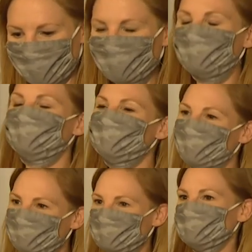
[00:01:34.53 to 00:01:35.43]
I will
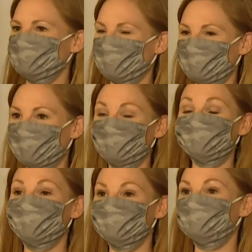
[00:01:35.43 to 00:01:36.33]
never, I
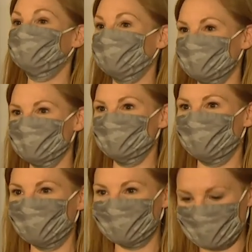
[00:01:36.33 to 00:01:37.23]
will never forget the
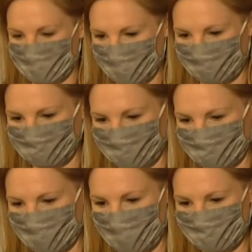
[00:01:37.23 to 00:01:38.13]
support that you have
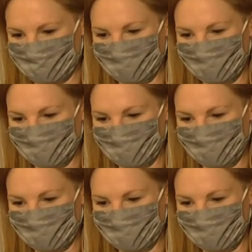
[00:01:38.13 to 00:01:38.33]
given me,